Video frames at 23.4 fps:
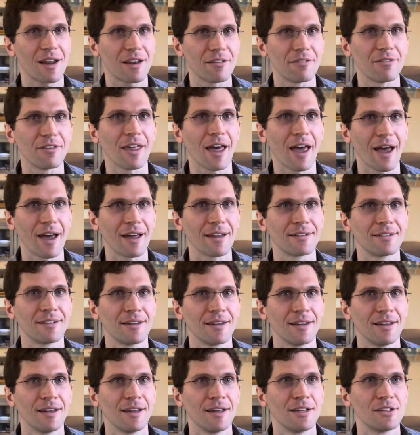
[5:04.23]
of that.
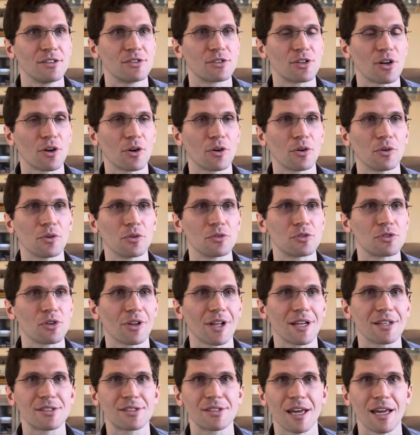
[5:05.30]
So
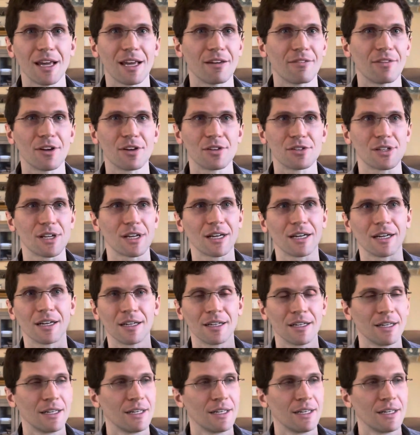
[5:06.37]
let's say there's a